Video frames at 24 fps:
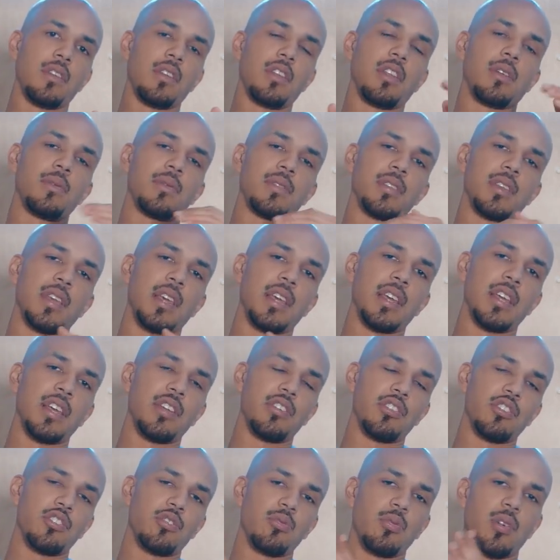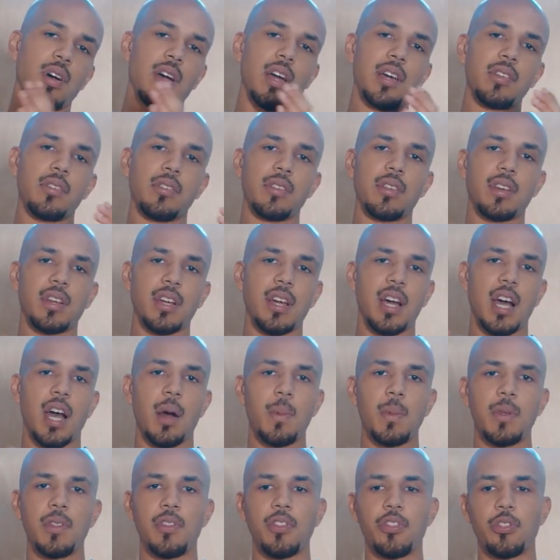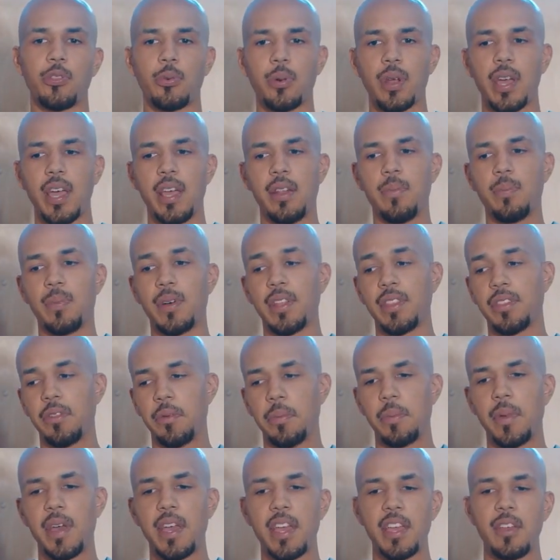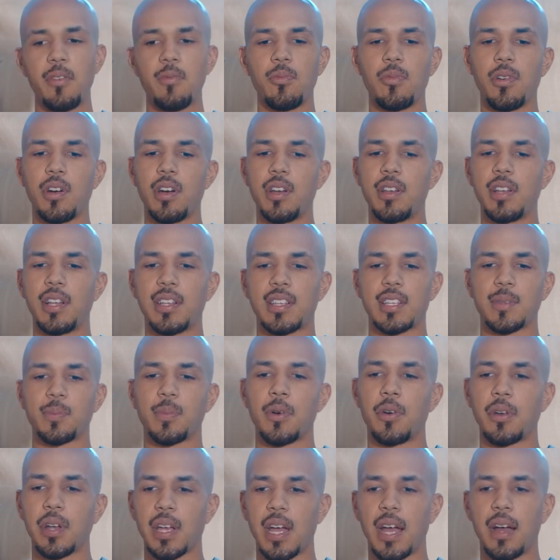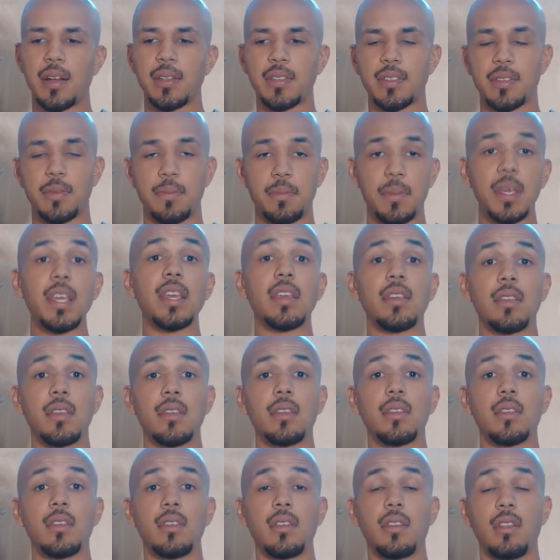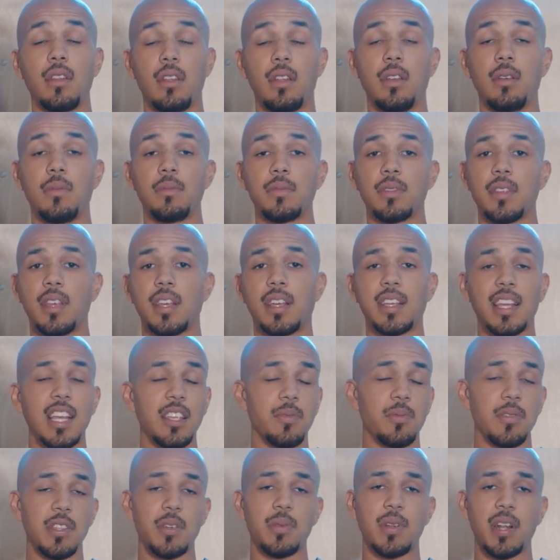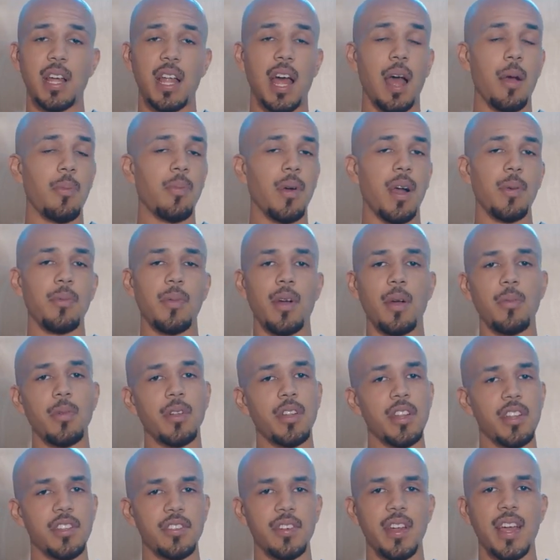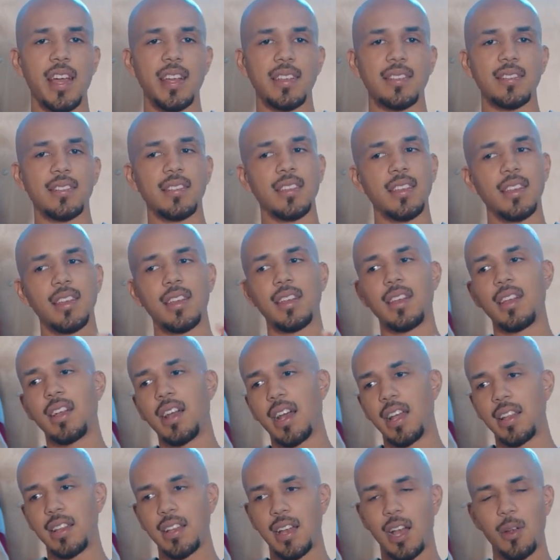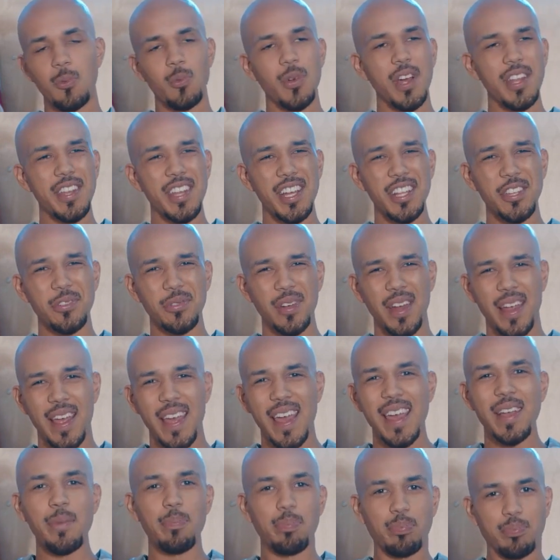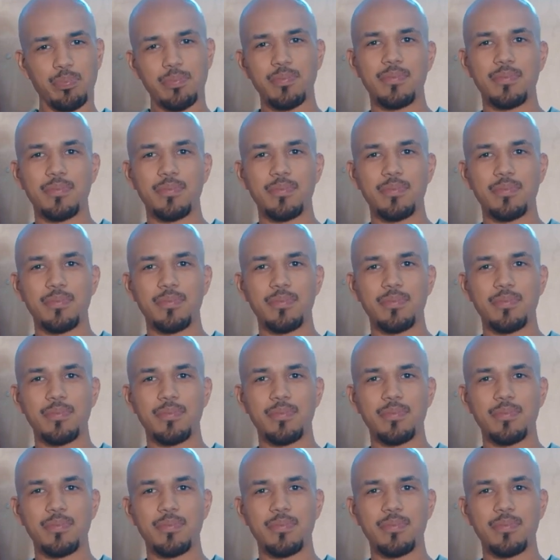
you know what I'm saying, intertwined on a common thread. But the main one that spoke out to me, you know what I'm saying, because that's really what I run the tracks. Run that track.